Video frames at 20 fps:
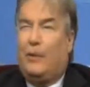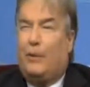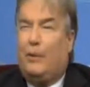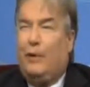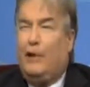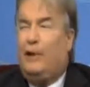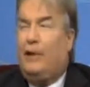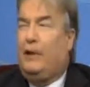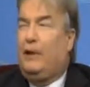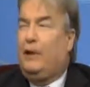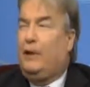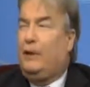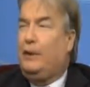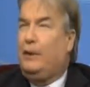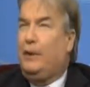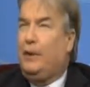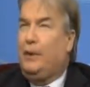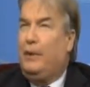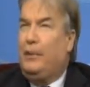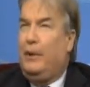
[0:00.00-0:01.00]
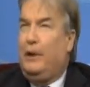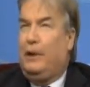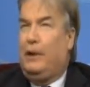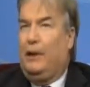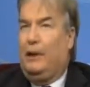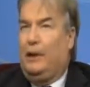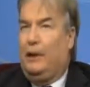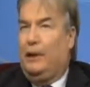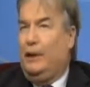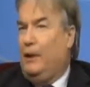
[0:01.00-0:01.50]
We think you're going to be
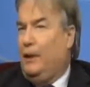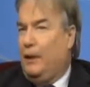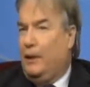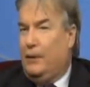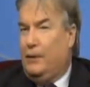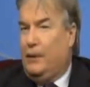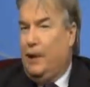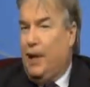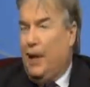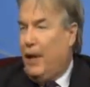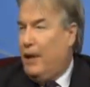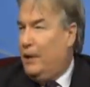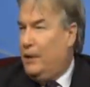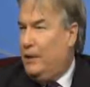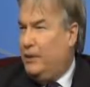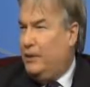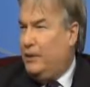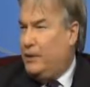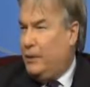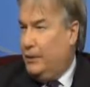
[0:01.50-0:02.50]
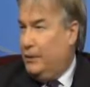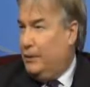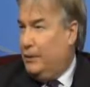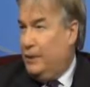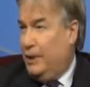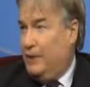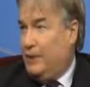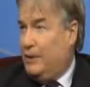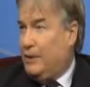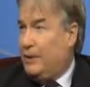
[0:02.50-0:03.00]
lucky to get high single
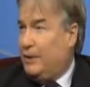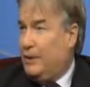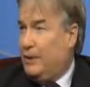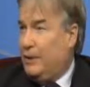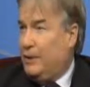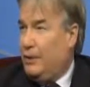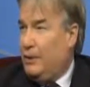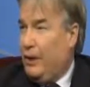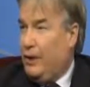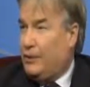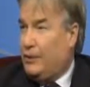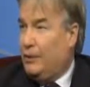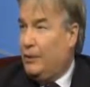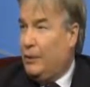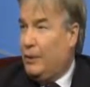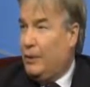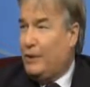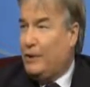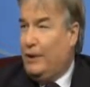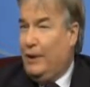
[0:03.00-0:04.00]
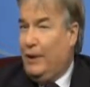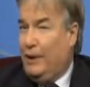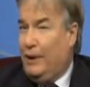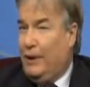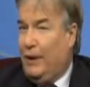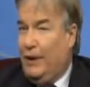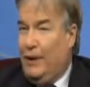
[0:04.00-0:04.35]
digits in 2014.